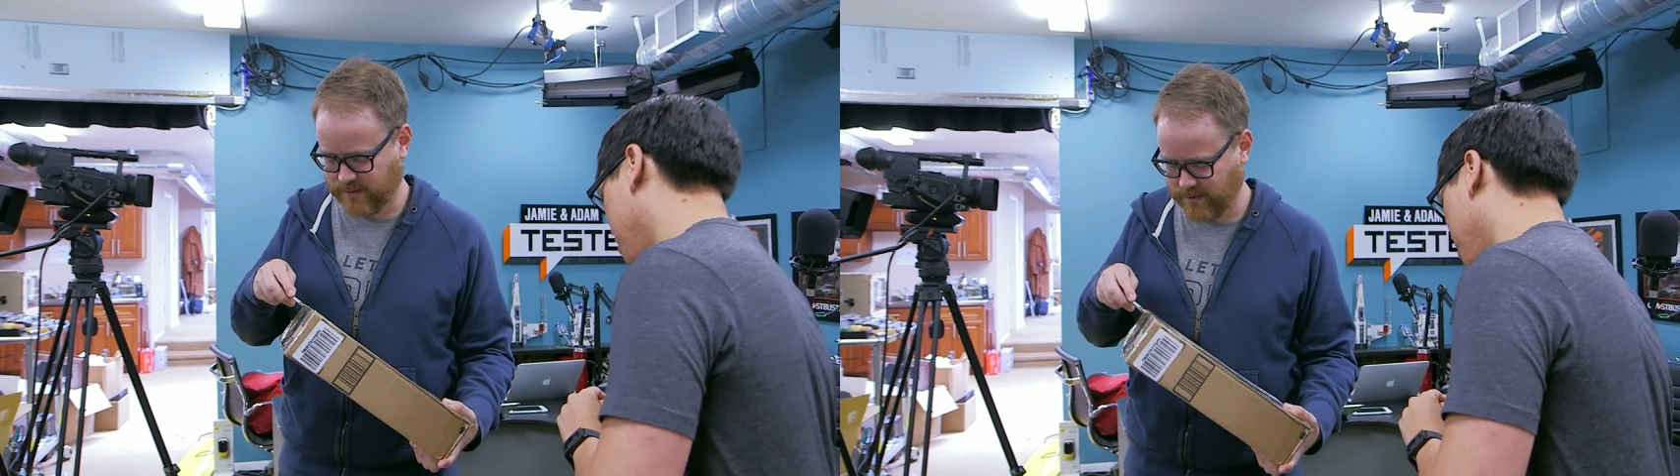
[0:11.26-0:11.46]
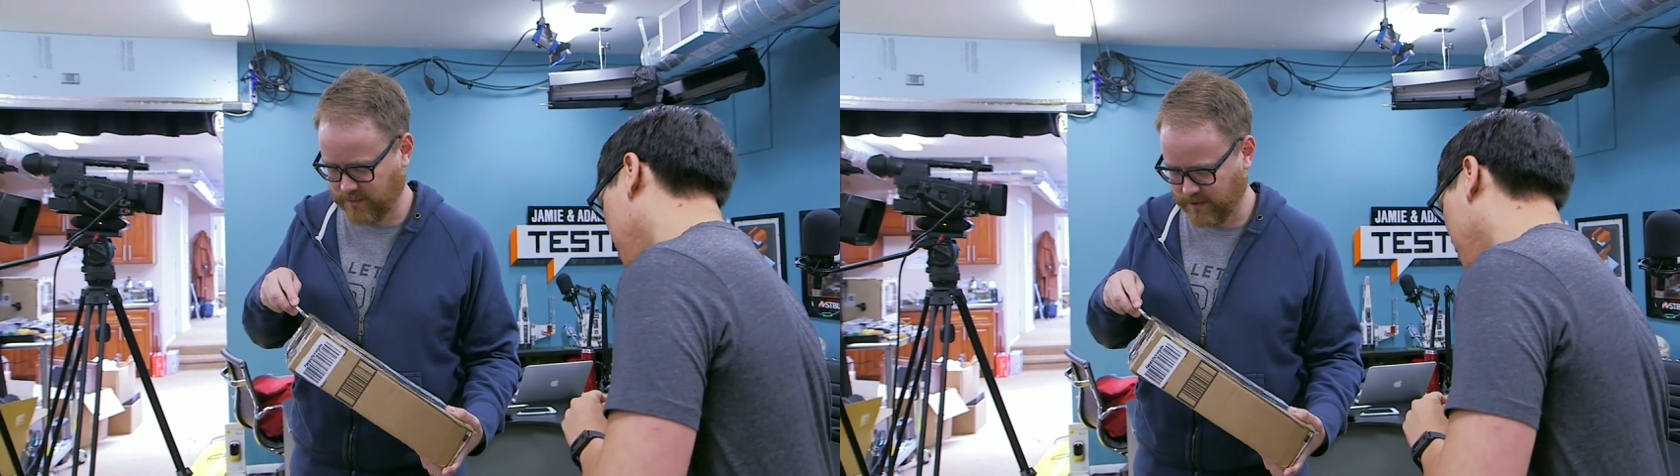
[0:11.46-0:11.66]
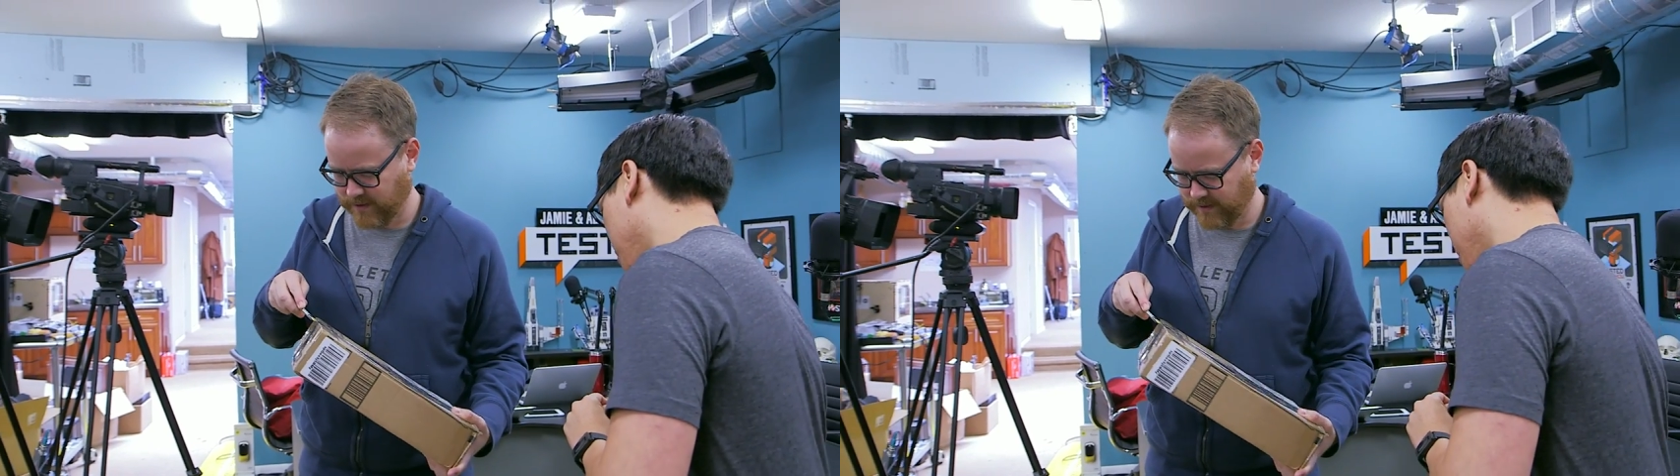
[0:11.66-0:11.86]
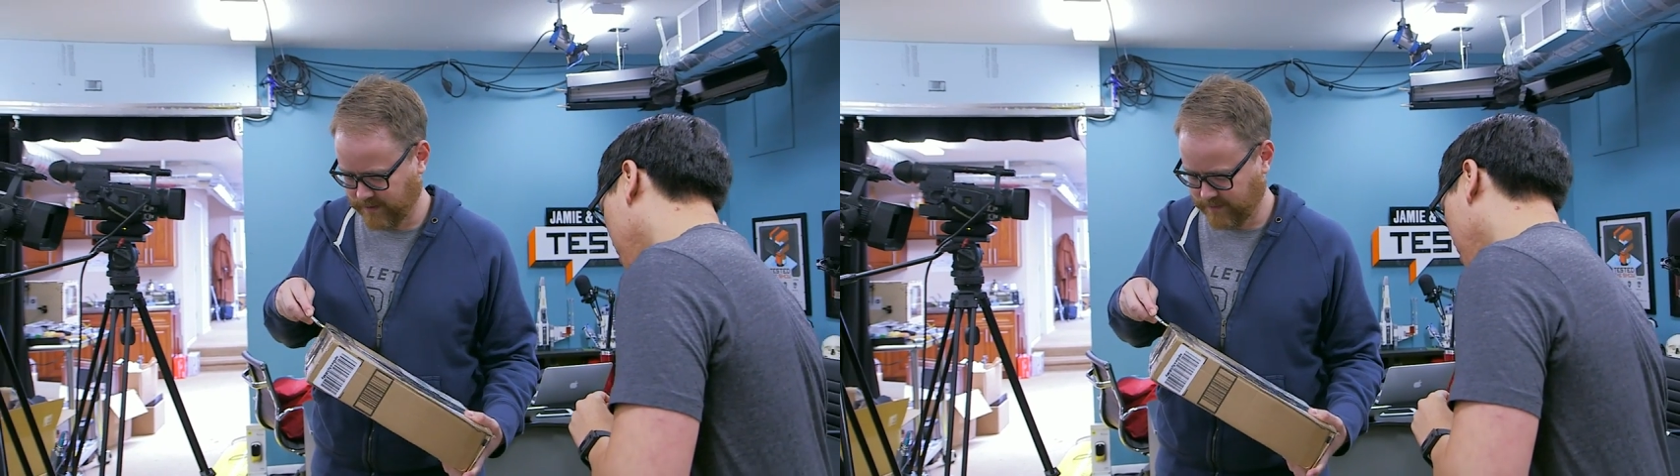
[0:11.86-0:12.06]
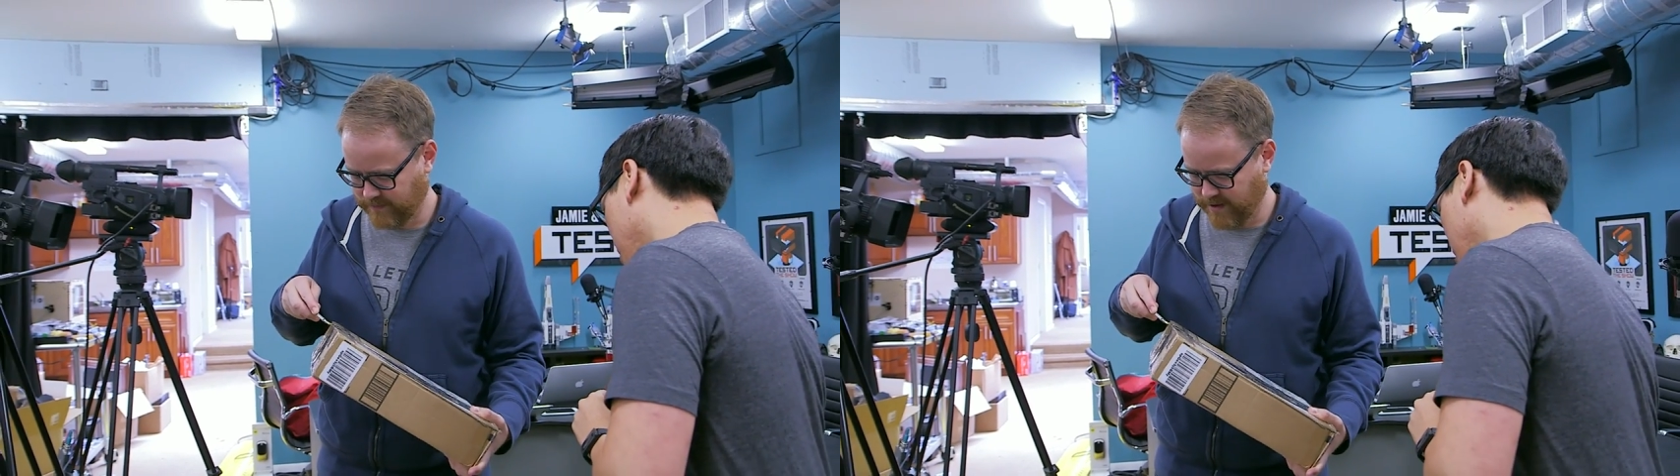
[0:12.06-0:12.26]
toward a world
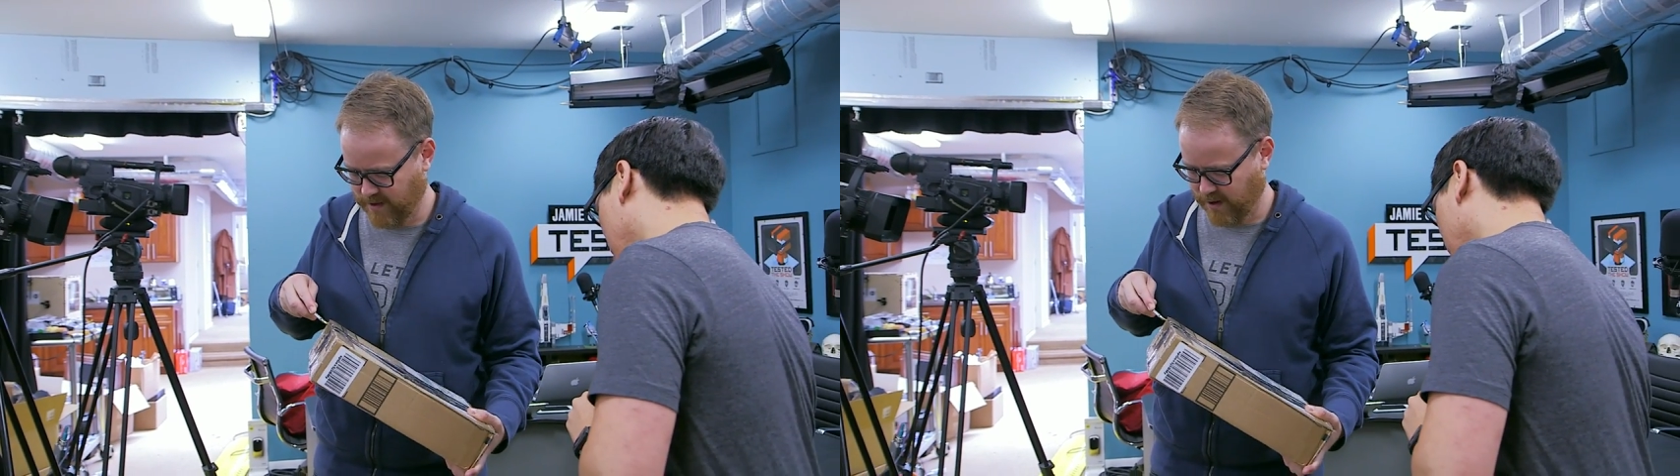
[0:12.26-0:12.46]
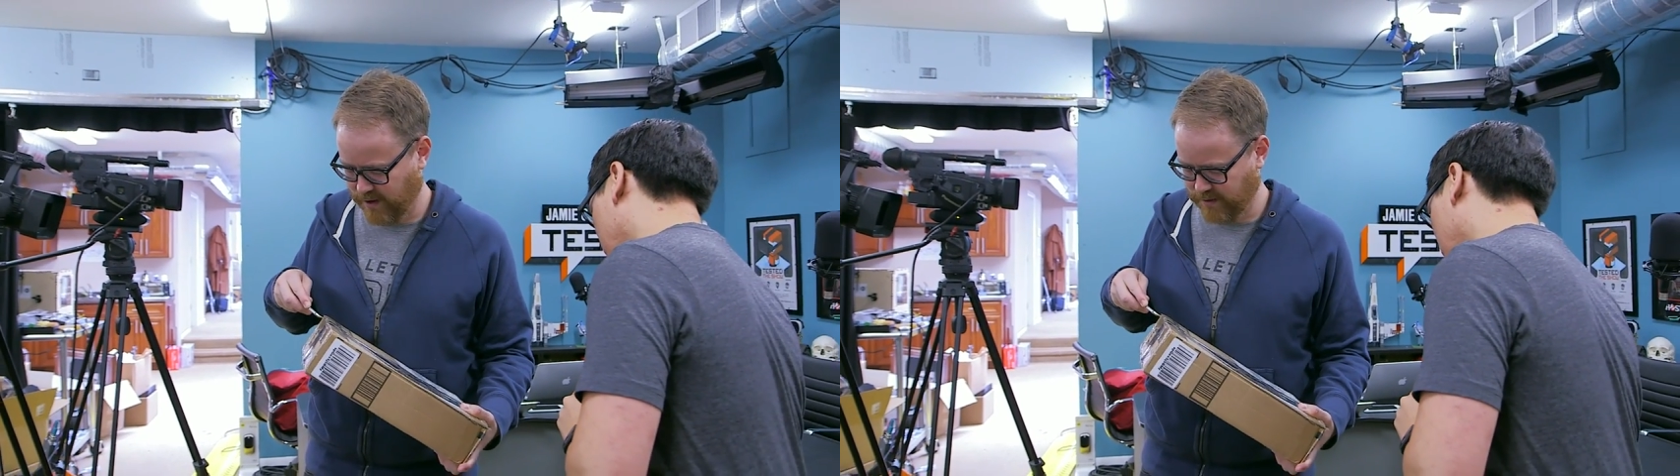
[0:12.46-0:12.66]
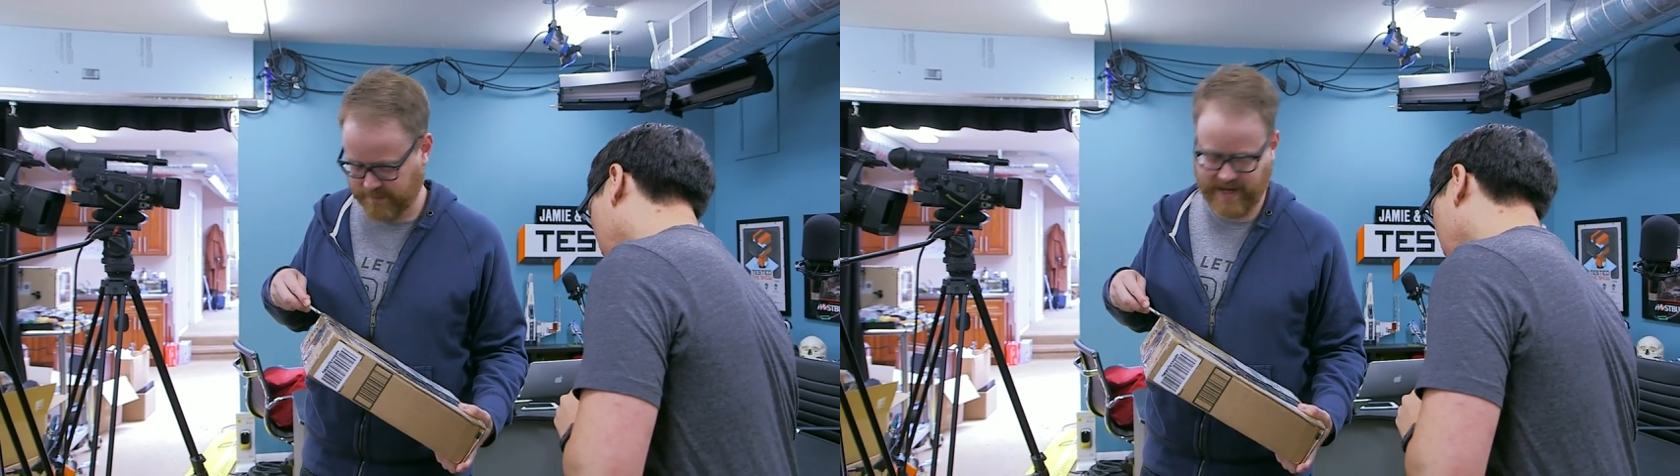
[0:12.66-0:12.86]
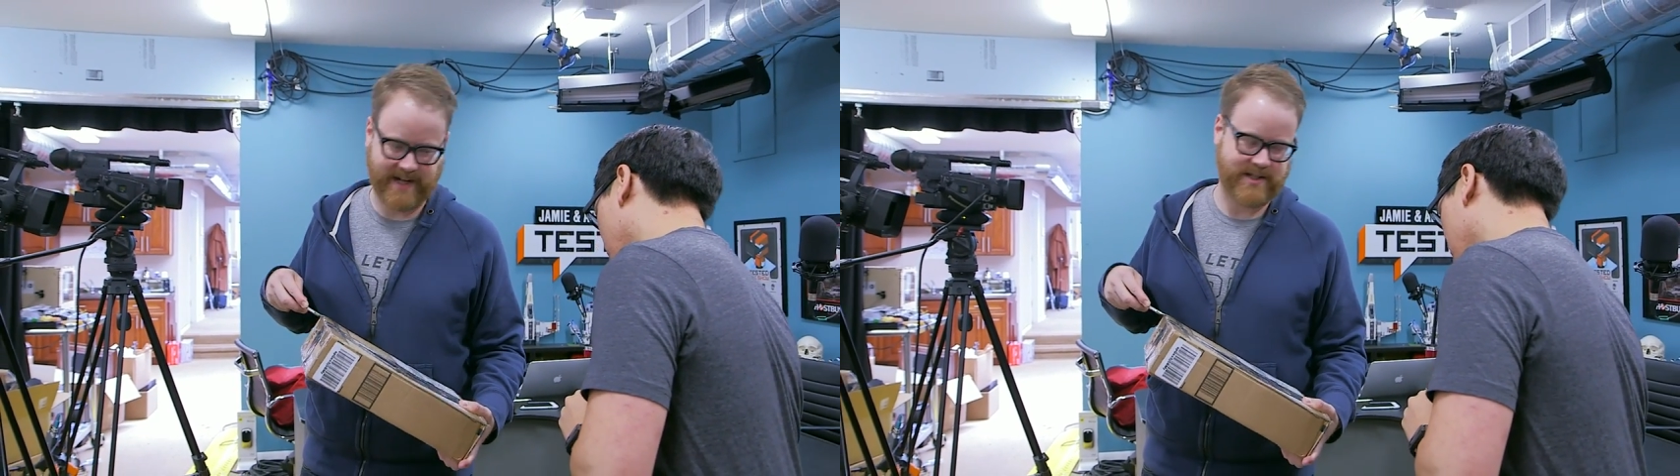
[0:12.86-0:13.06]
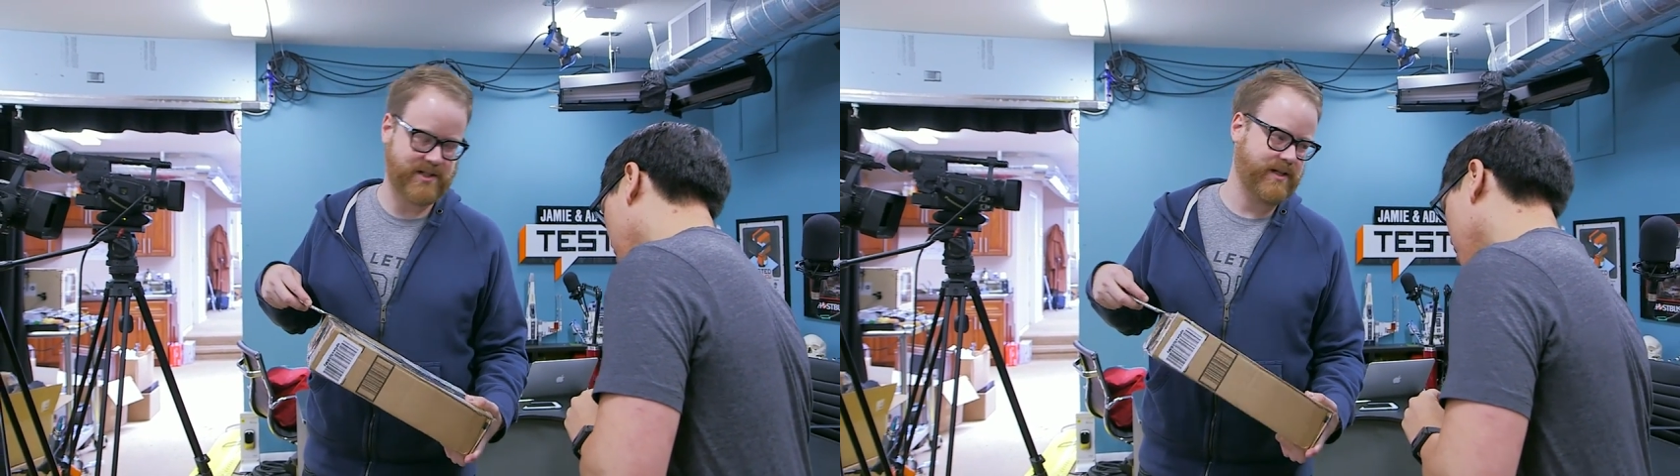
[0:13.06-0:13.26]
where all the
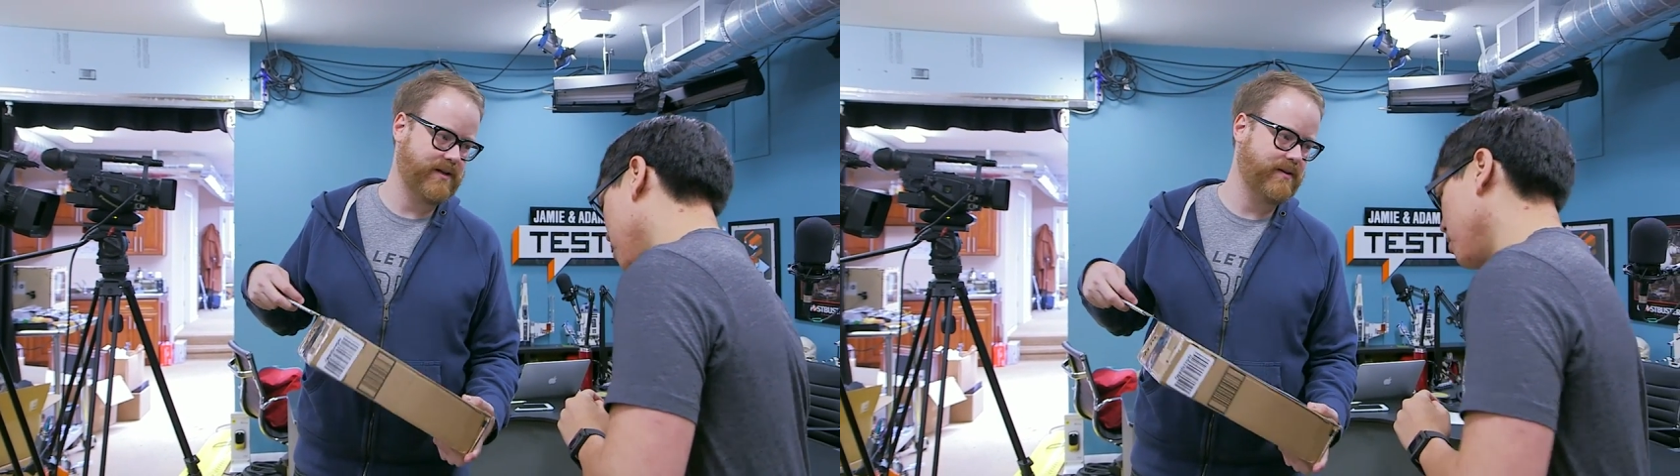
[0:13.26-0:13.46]
packaging